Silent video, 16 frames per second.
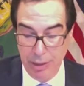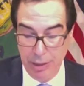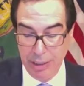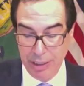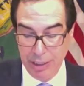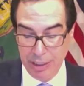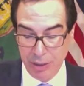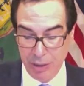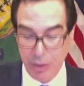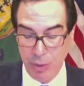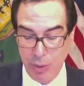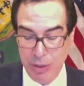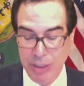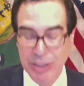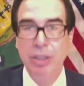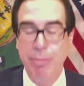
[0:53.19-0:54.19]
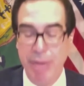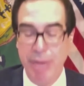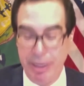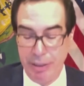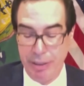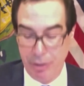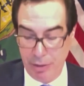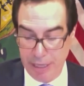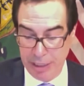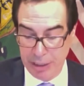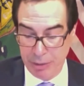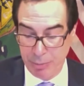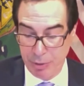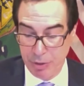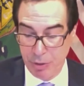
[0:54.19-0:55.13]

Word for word: As we listen to medical experts,